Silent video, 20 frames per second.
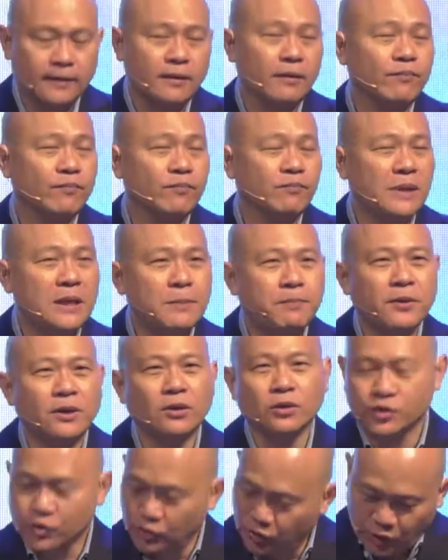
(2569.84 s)
people
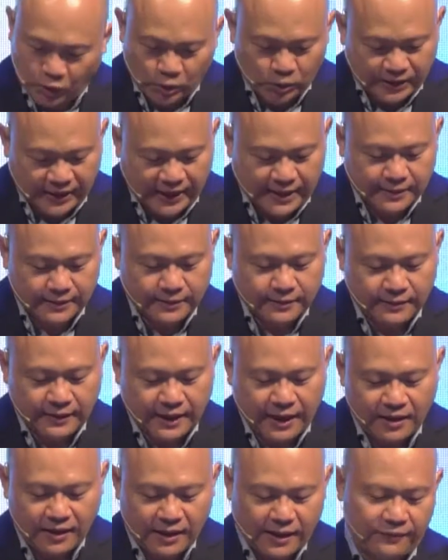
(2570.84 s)
also know that they
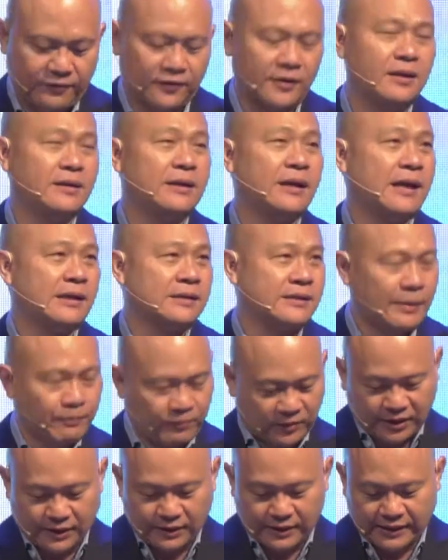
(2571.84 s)
are loved and they are
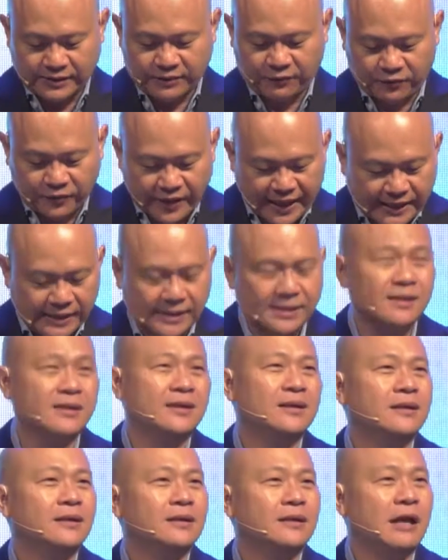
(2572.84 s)
accepted as friends
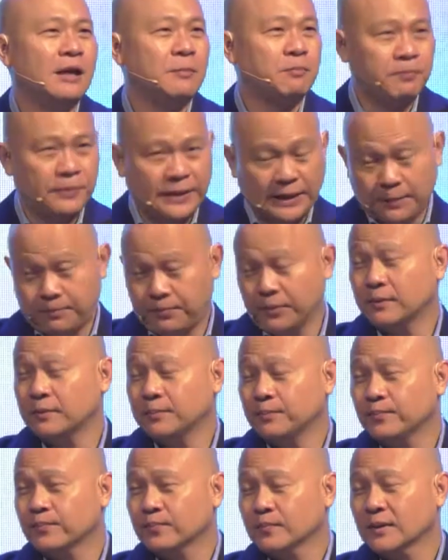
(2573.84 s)
and people.
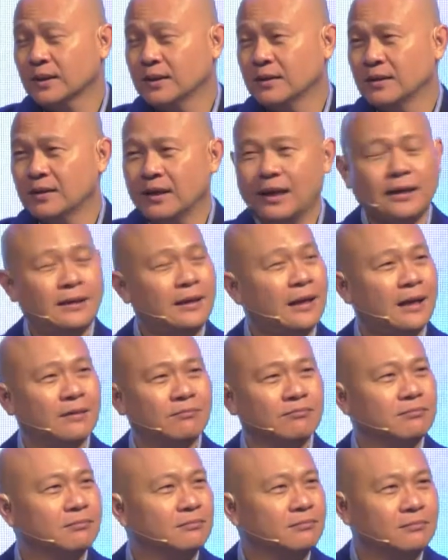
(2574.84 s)
Okay,
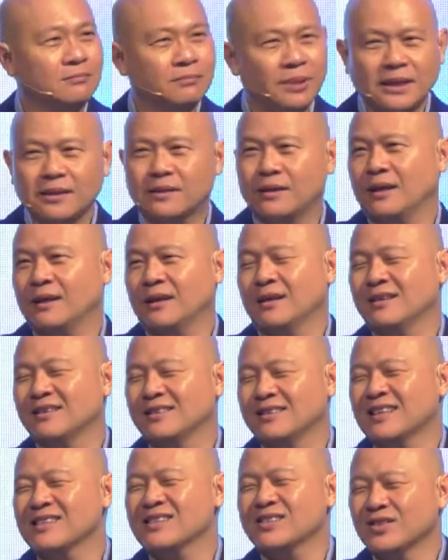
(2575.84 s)
that being gay
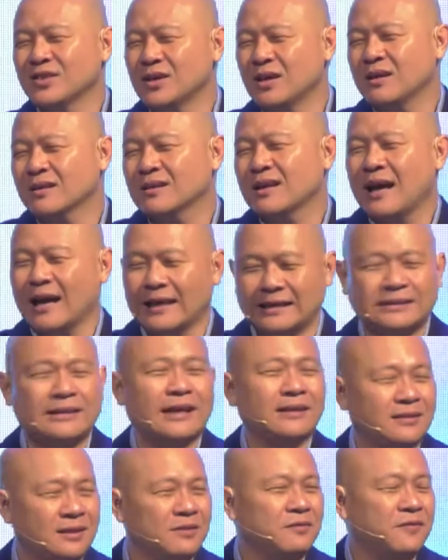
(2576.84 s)
does not
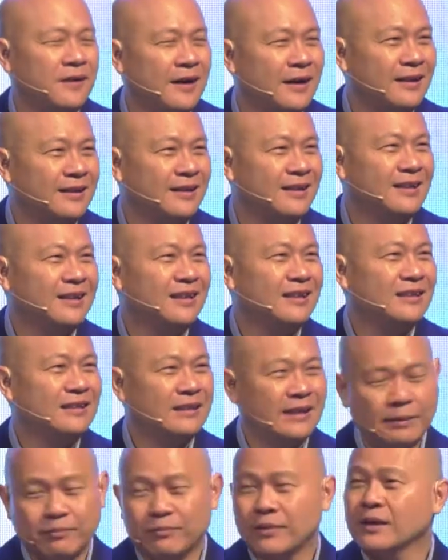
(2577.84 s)
identify
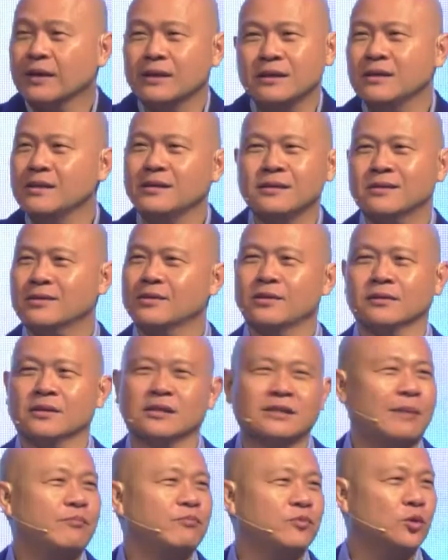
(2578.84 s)
them. Okay, it's not the
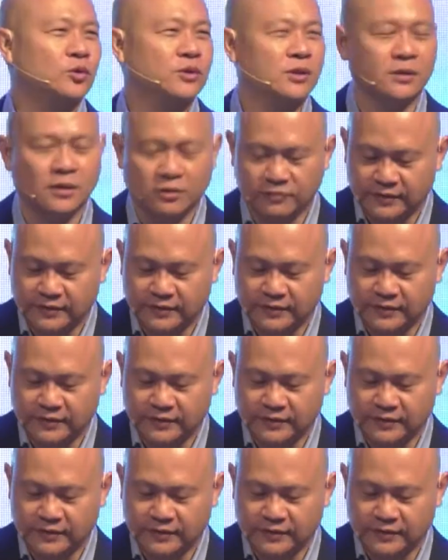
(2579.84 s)
sum total of their